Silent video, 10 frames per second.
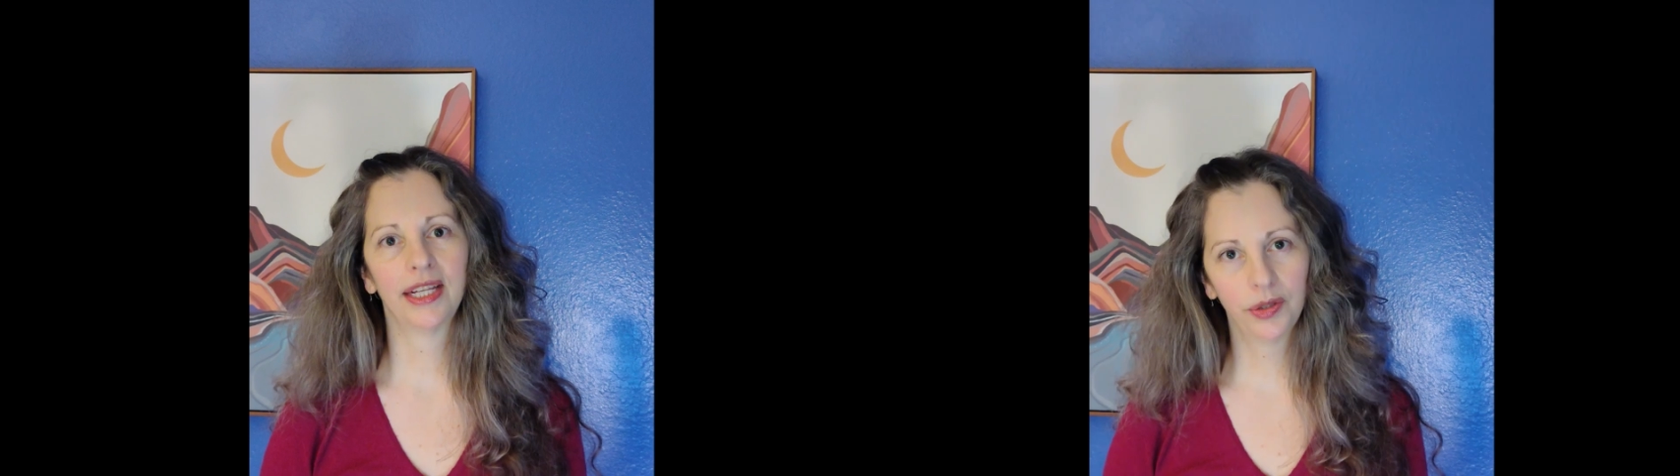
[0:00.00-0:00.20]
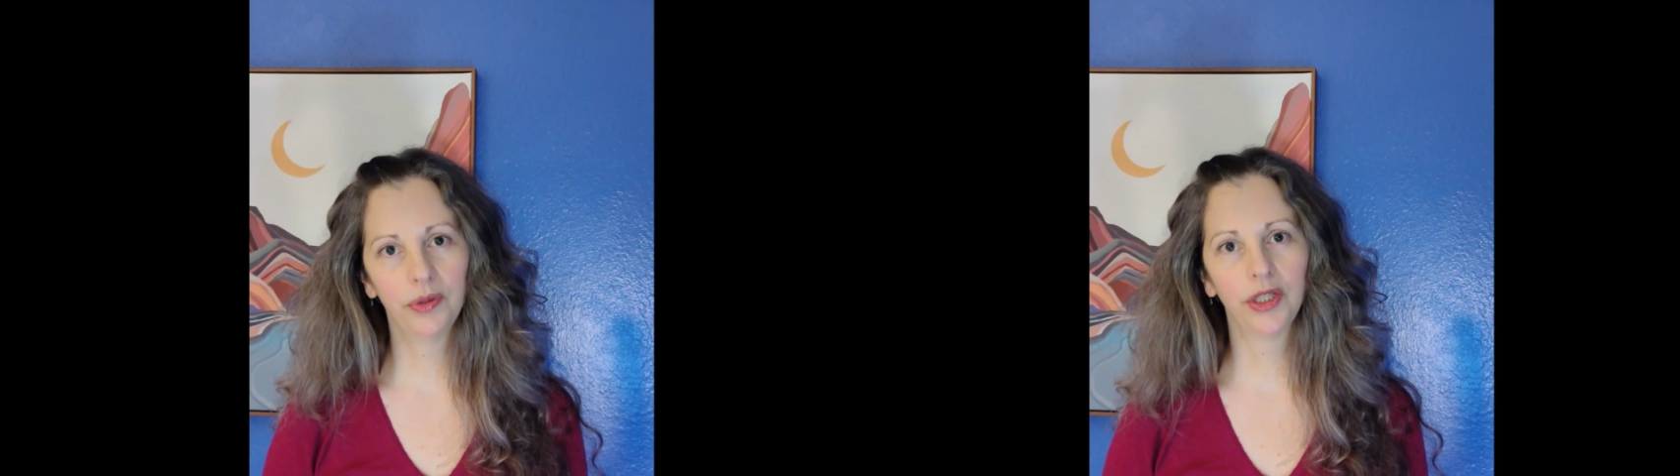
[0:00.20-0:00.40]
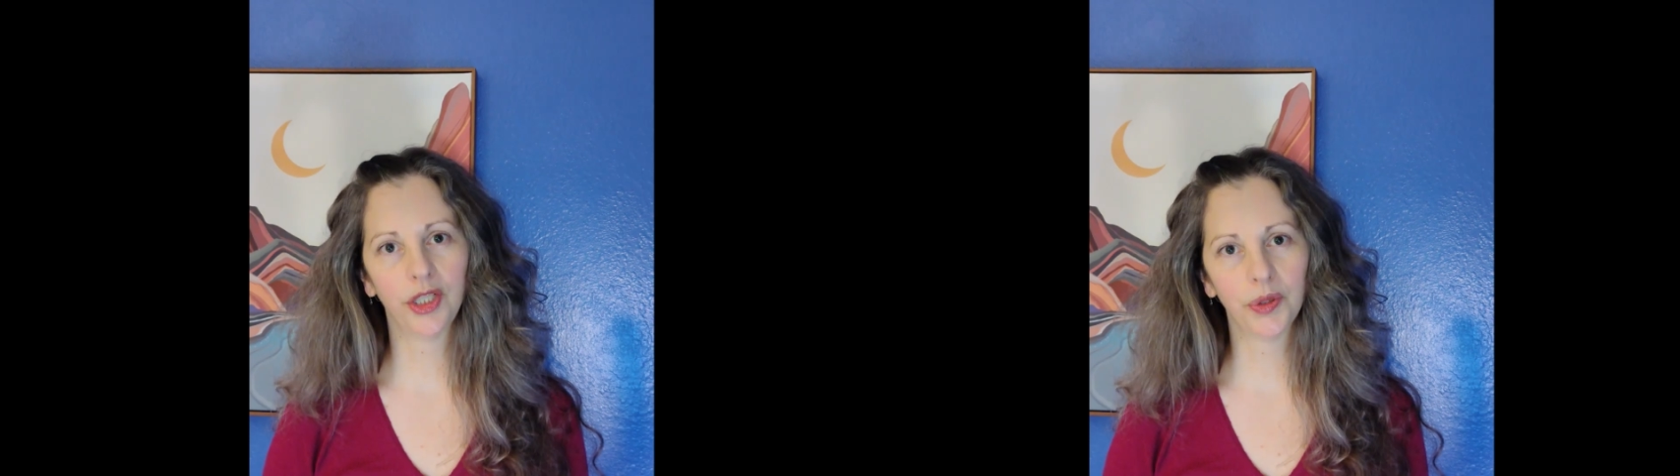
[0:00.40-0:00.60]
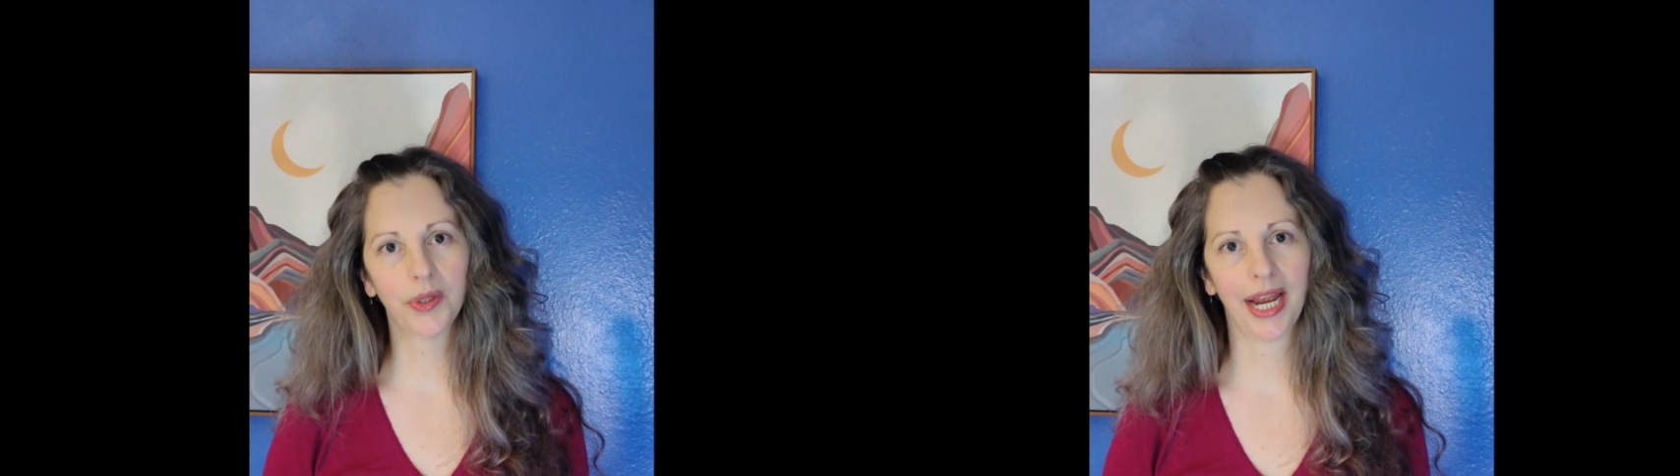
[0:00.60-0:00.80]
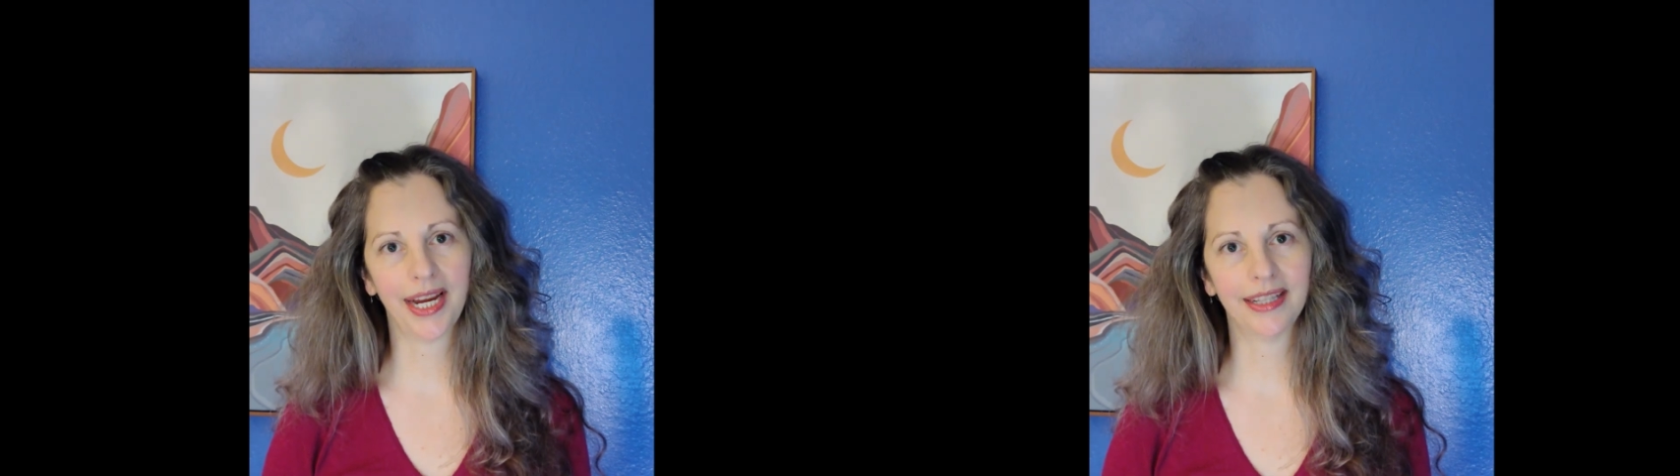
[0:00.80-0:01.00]
to the
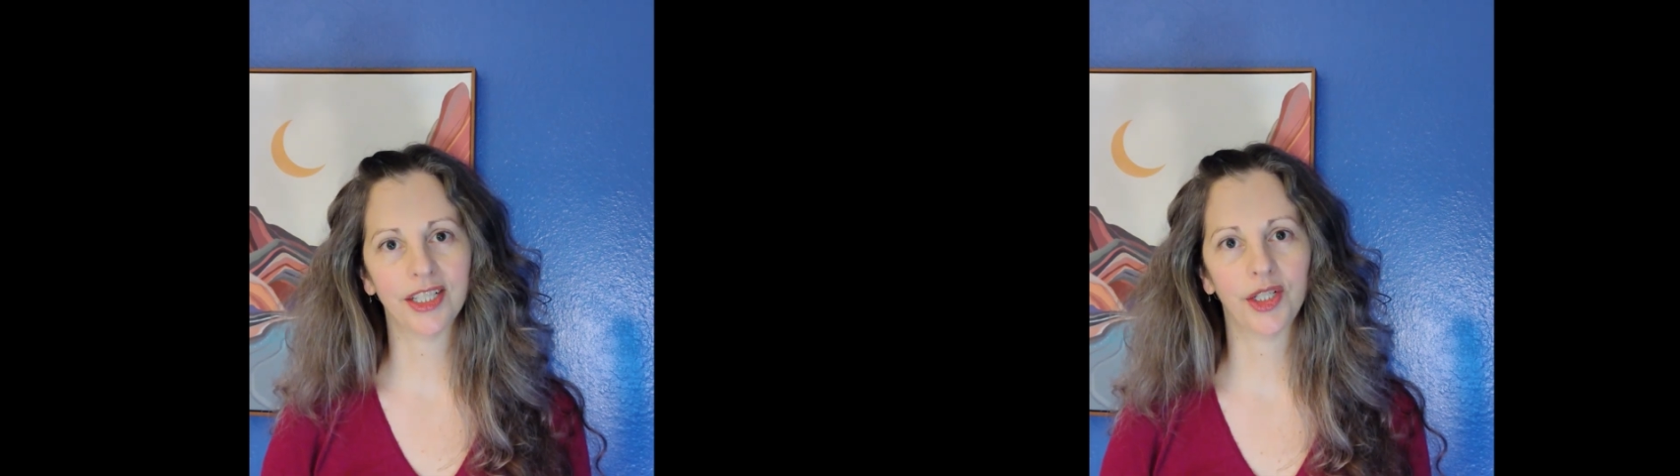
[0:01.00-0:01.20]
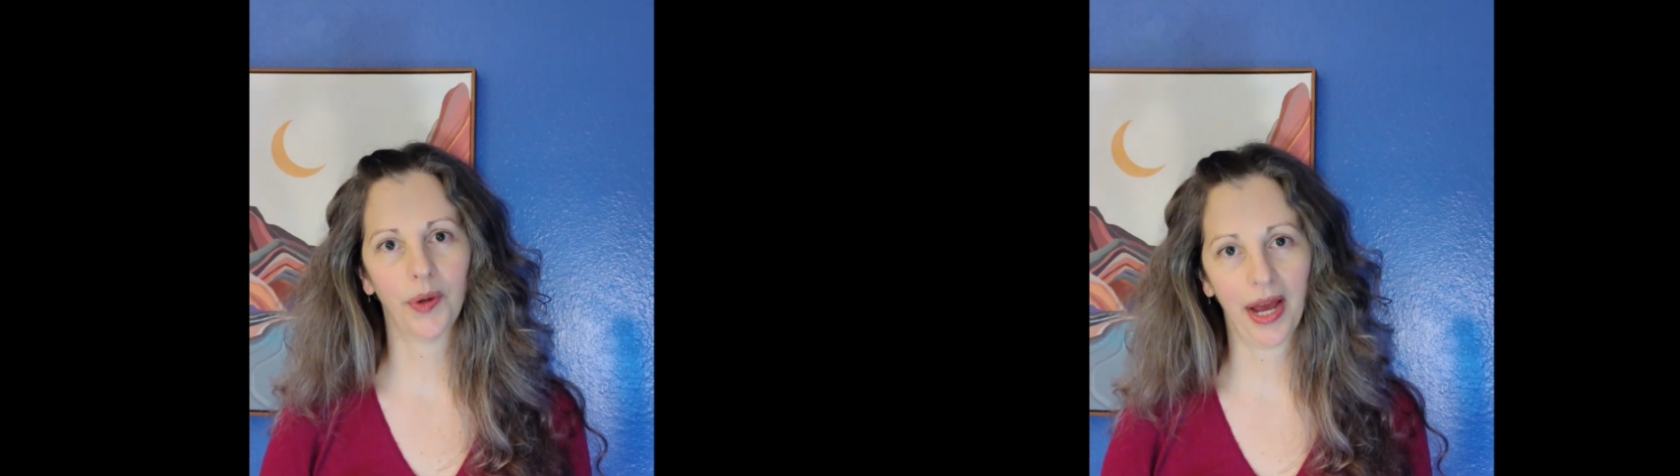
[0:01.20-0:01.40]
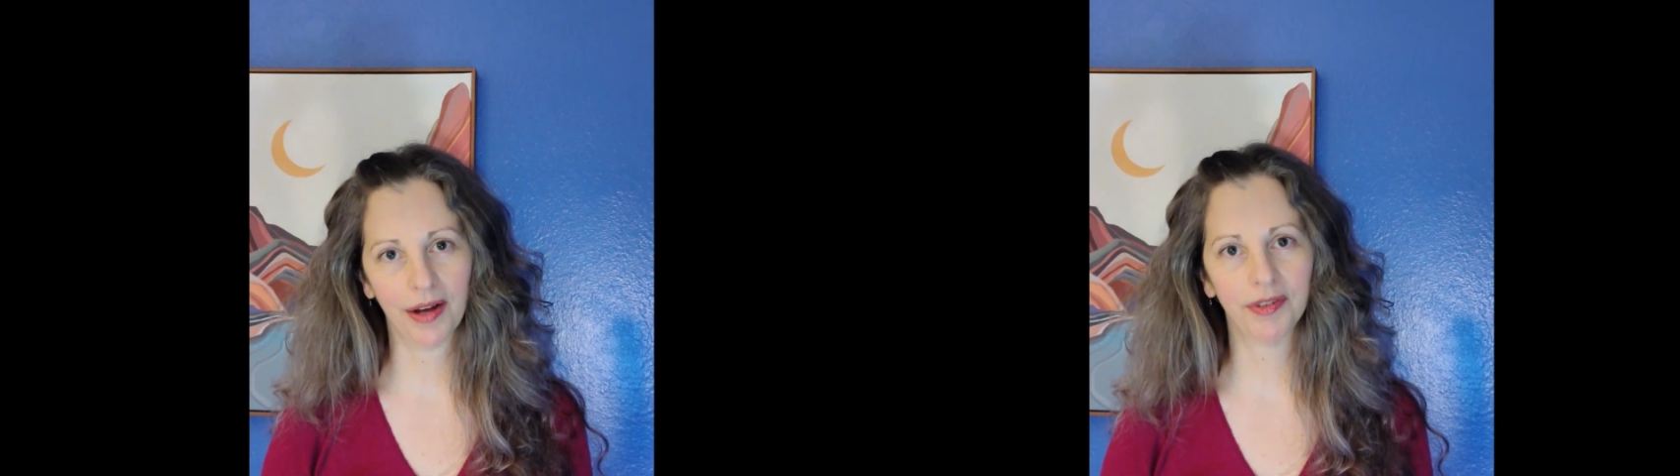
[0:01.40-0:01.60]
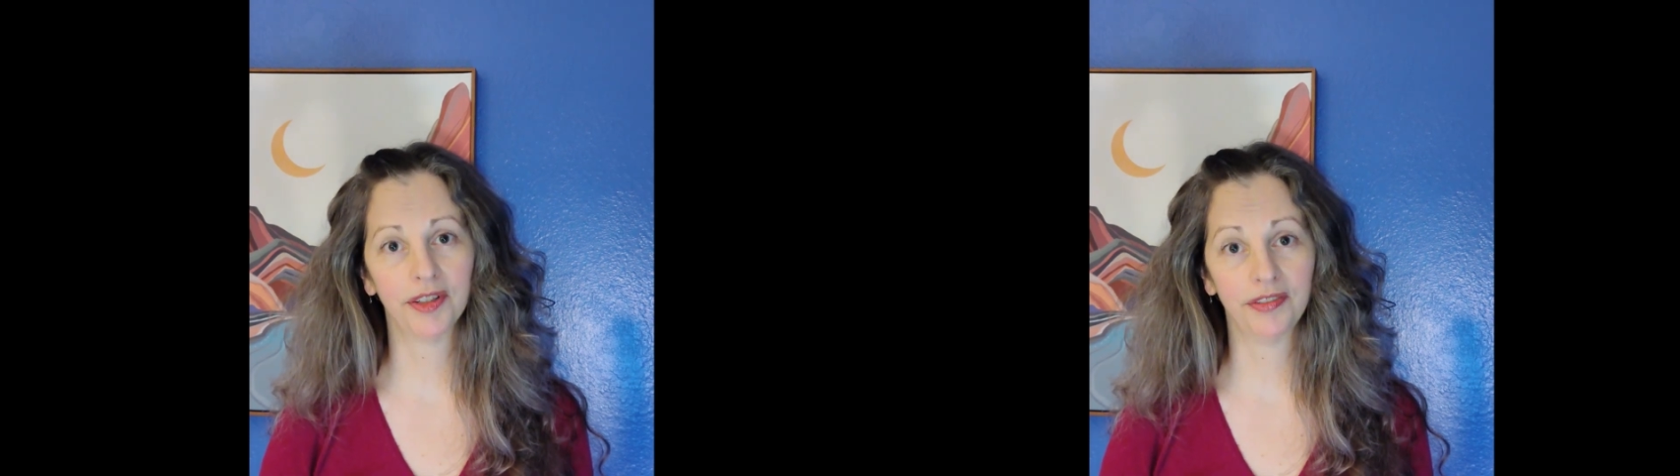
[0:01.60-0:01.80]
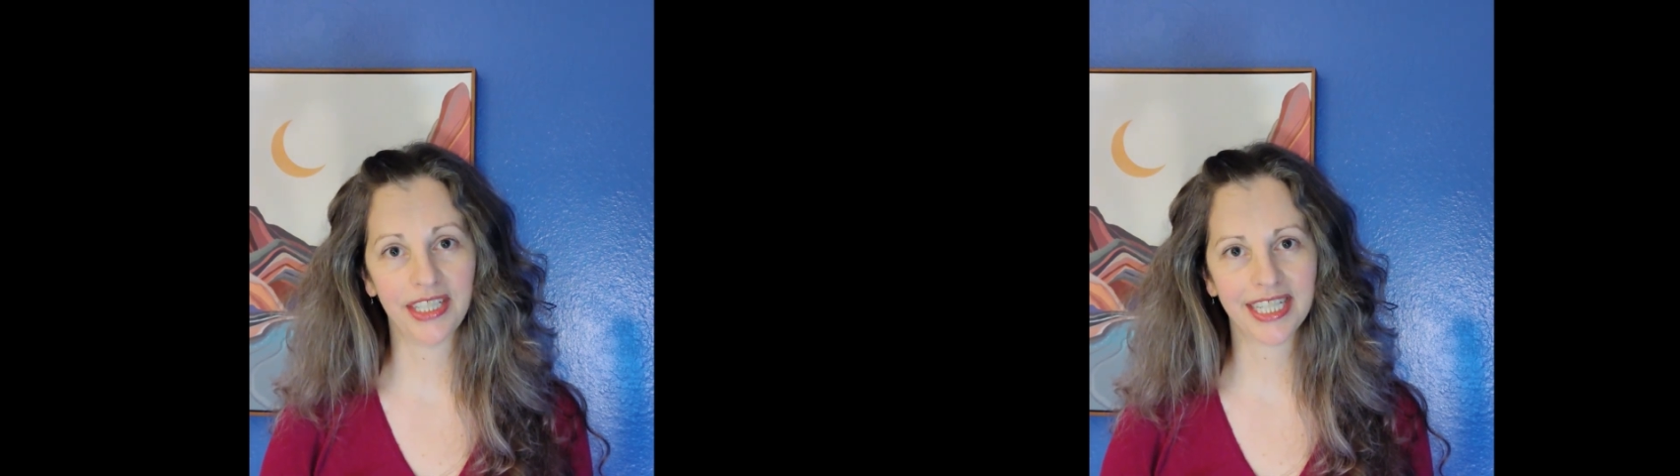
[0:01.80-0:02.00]
UK that you have
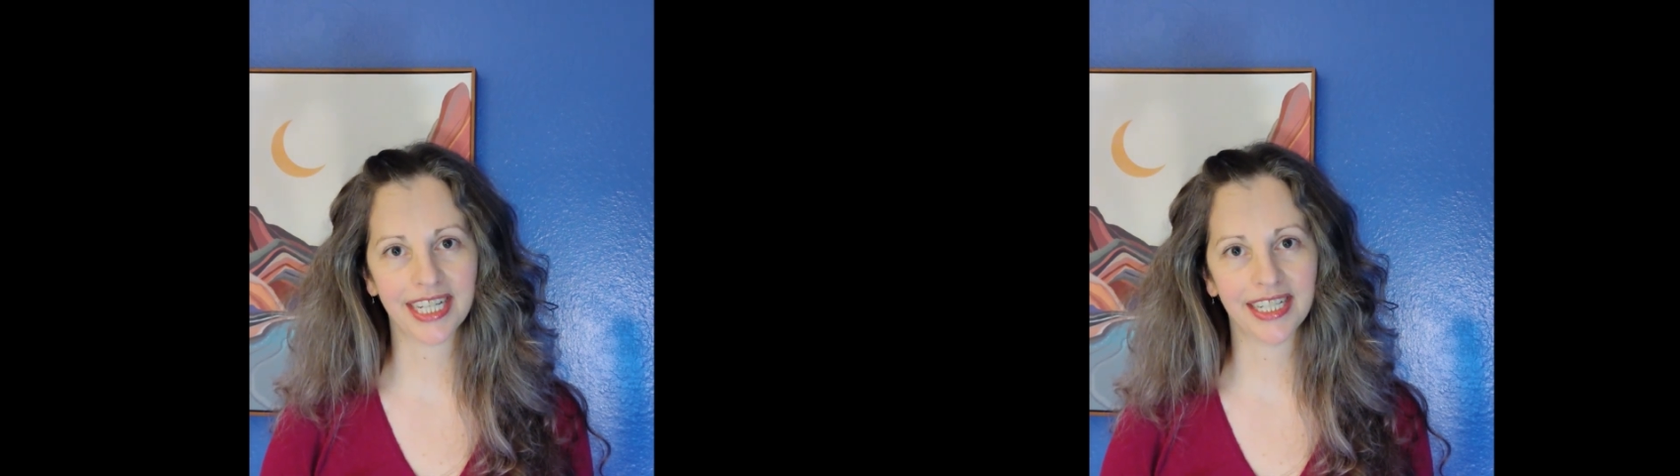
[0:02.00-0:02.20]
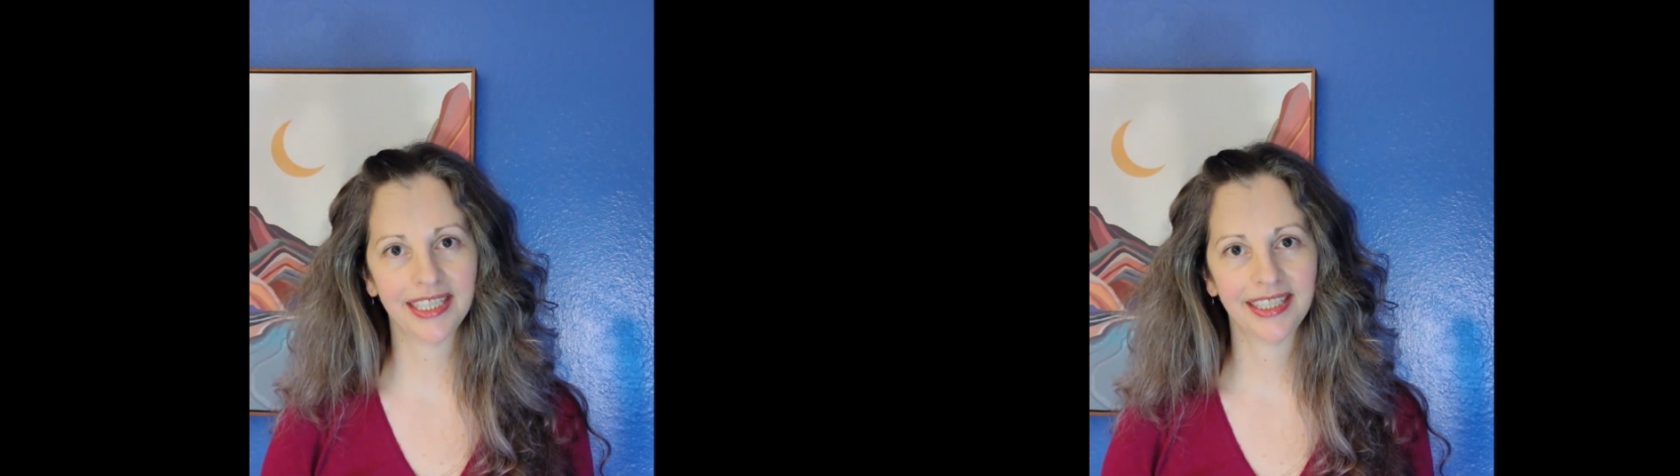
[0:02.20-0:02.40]
a visa?